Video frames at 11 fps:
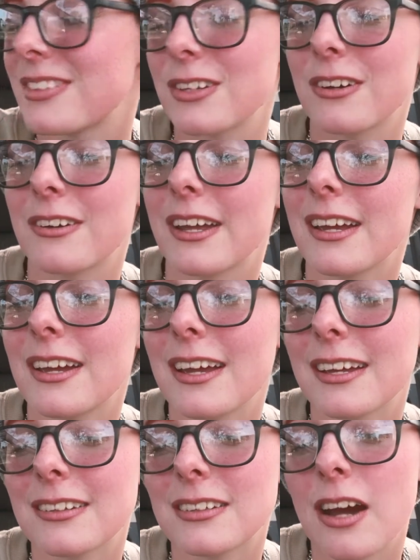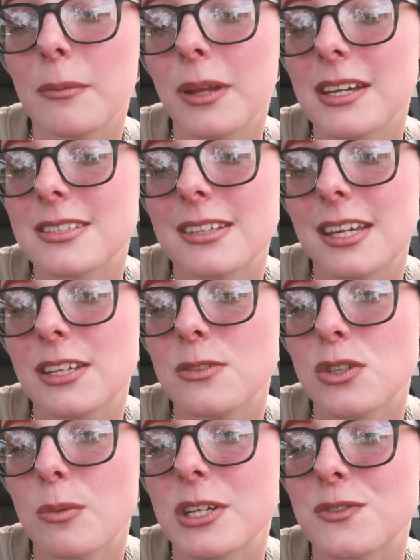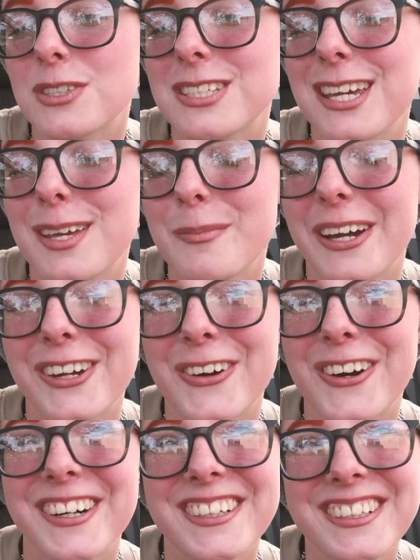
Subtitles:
All right, and God bless, and thank you so much for taking my call.